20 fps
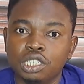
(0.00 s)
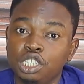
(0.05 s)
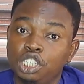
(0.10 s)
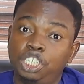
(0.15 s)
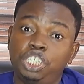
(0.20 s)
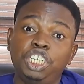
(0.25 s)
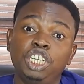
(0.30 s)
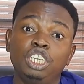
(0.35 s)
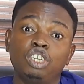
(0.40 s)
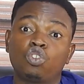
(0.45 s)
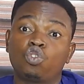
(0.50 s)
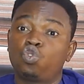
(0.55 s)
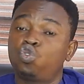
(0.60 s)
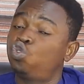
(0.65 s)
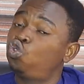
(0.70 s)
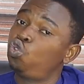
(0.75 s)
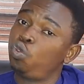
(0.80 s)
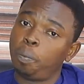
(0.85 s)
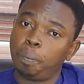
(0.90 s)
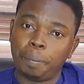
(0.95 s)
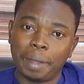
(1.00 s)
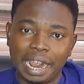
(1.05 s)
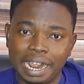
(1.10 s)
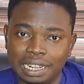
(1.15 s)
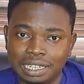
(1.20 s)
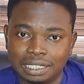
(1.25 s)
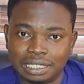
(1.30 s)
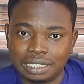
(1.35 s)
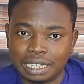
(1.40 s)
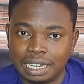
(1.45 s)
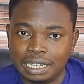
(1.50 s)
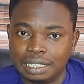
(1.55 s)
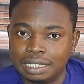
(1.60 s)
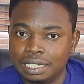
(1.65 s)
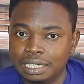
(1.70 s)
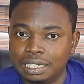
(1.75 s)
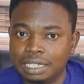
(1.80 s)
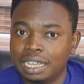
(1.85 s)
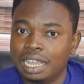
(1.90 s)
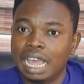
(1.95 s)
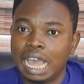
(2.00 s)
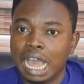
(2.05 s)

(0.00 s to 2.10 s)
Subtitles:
She is super excited